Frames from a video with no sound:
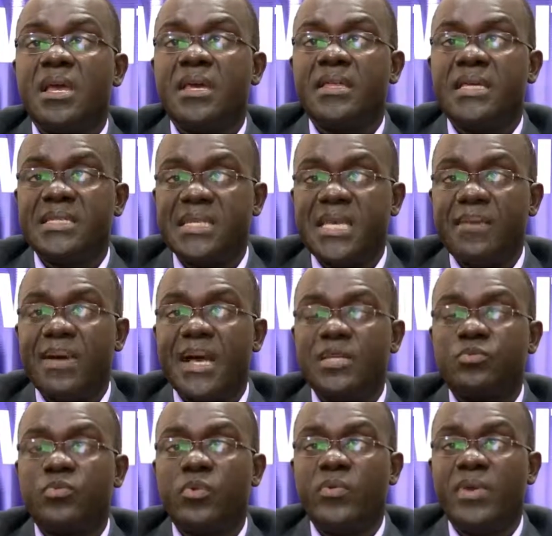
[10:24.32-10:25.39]
the same
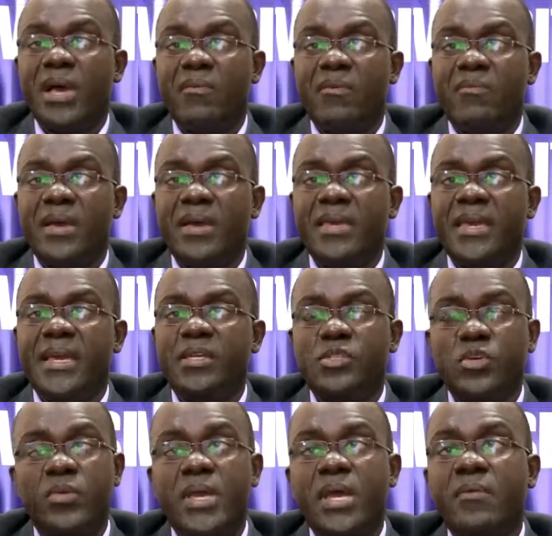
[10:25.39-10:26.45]
as what we have over here.
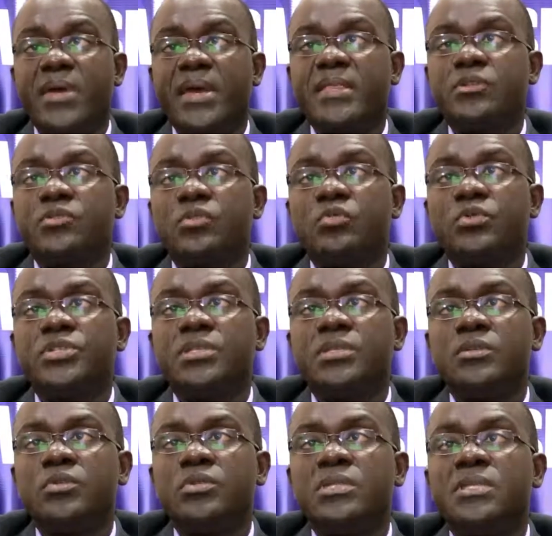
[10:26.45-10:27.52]
So we can write the
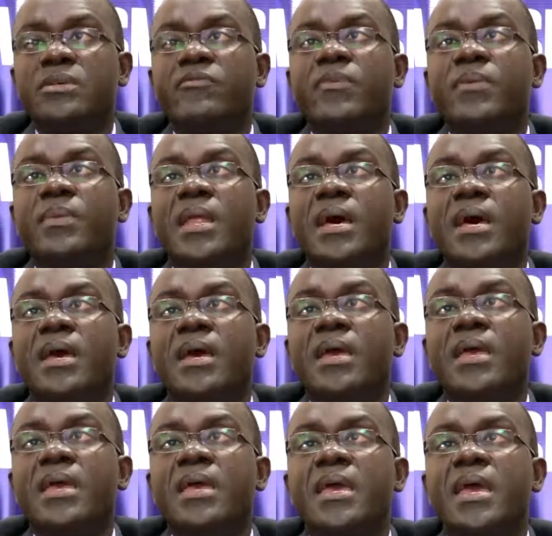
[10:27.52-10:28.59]
solution using the formula,
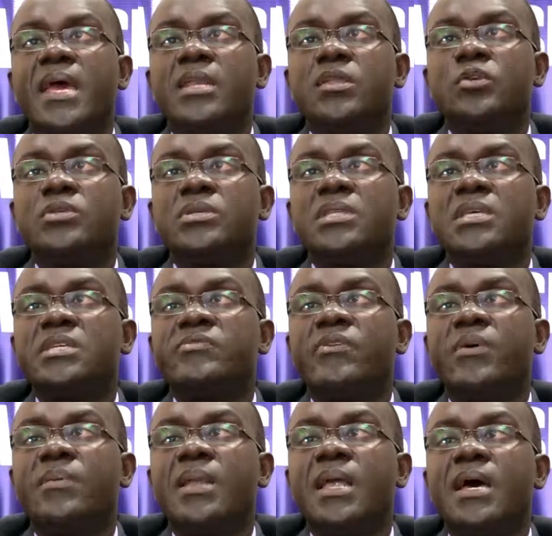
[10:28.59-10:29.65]
and using this
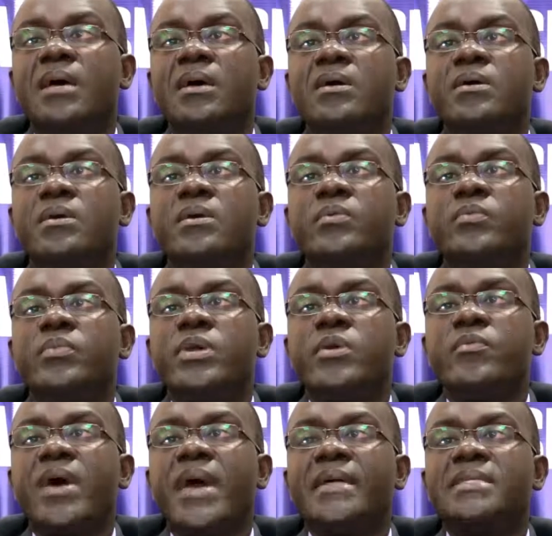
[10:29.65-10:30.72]
formula, we
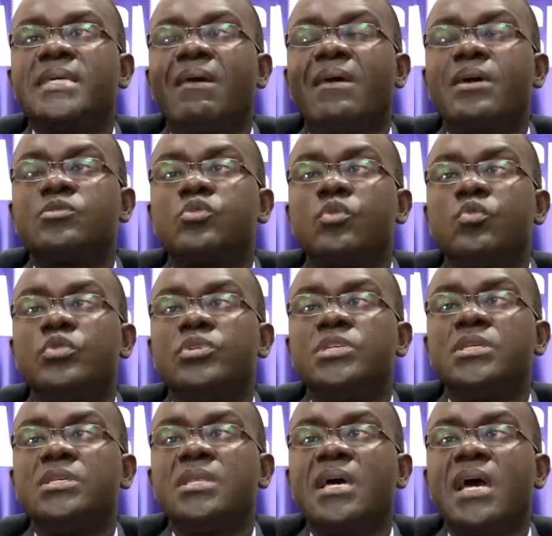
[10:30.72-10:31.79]
write our
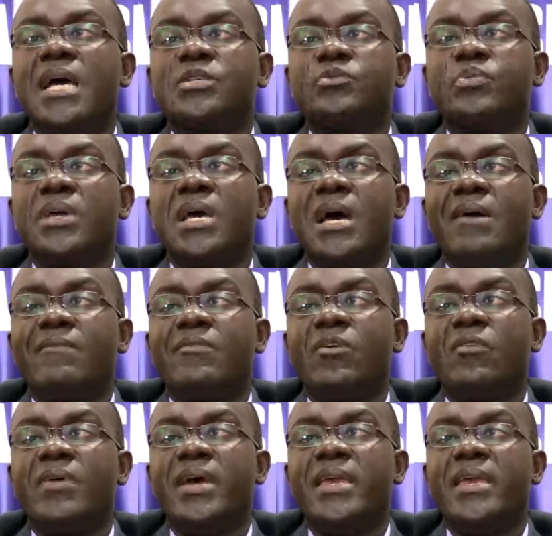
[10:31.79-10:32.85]
solution as we have
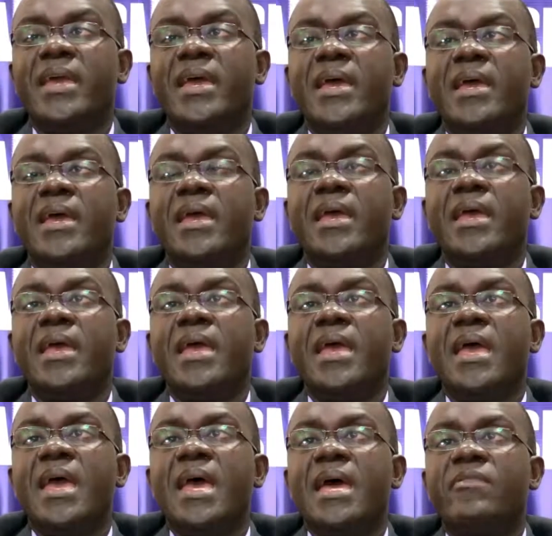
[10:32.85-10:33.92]
over here,
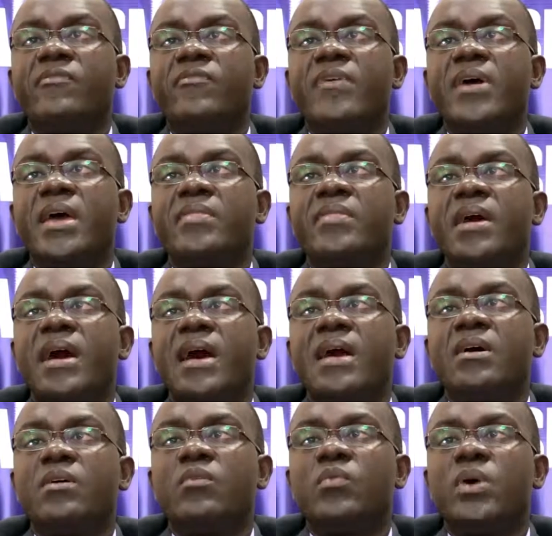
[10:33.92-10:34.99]
and further,
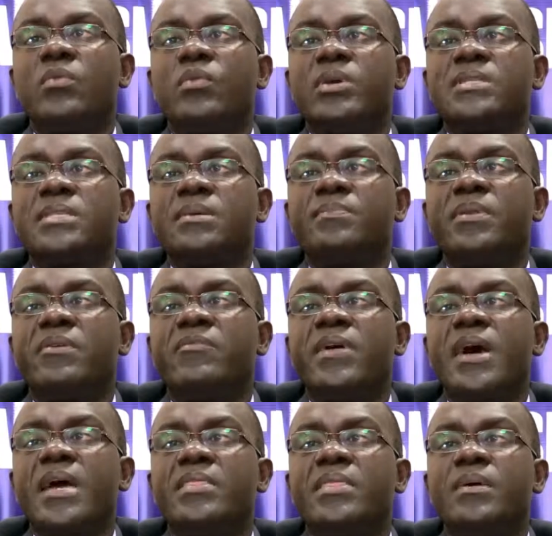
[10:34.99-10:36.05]
when we
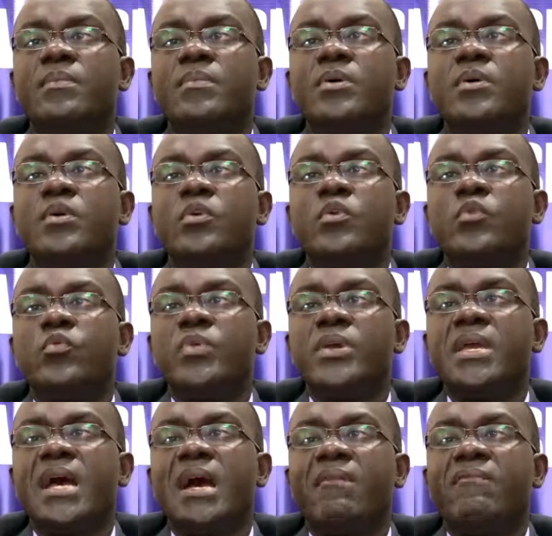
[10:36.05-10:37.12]
simplify them,
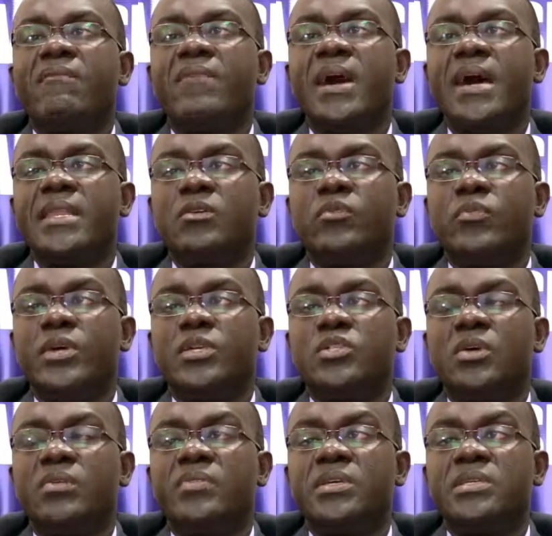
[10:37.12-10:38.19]
we have an
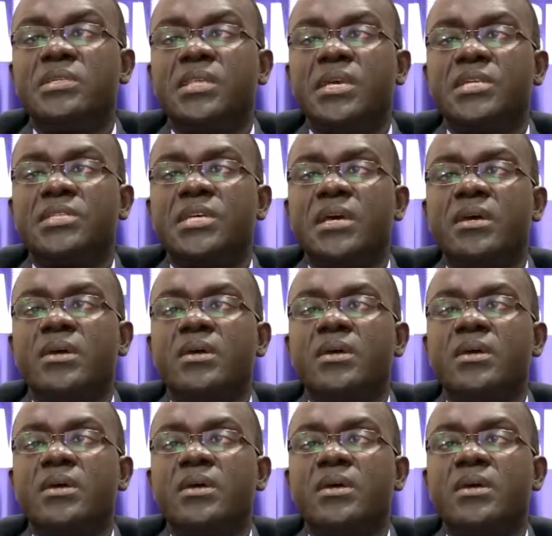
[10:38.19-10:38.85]
equation of this nature.